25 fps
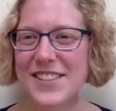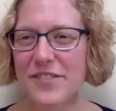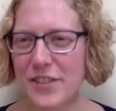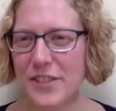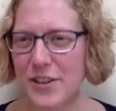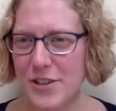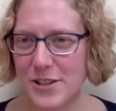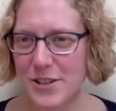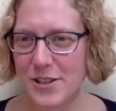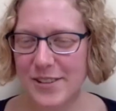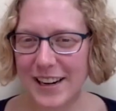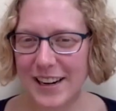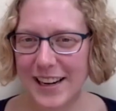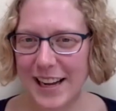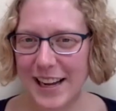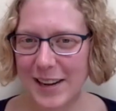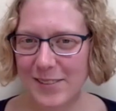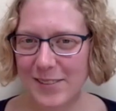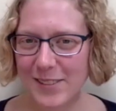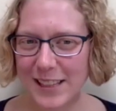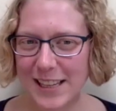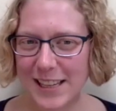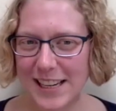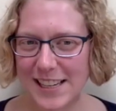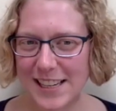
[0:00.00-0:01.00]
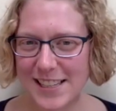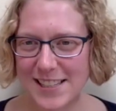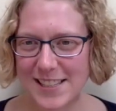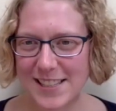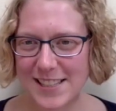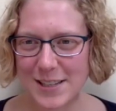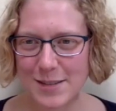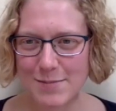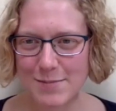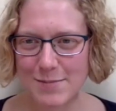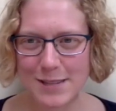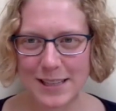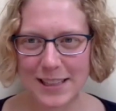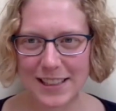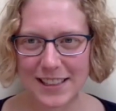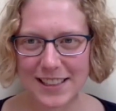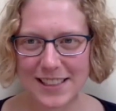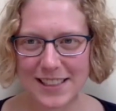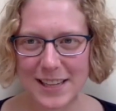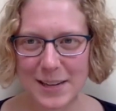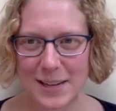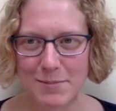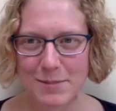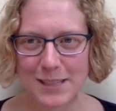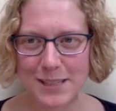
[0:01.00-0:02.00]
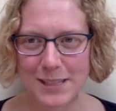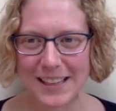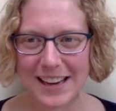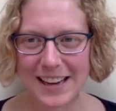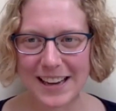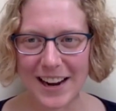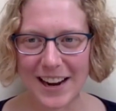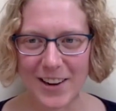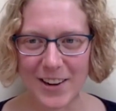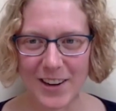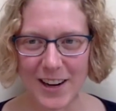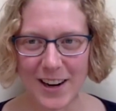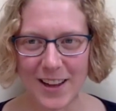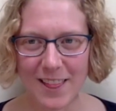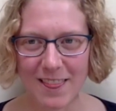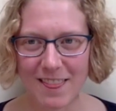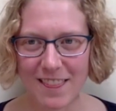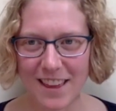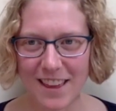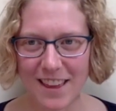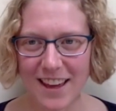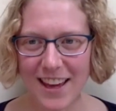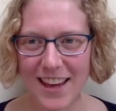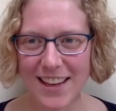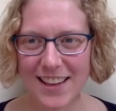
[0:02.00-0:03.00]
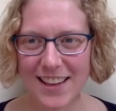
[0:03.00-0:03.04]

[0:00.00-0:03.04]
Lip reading: future ready applications are being accepted now, aren't they?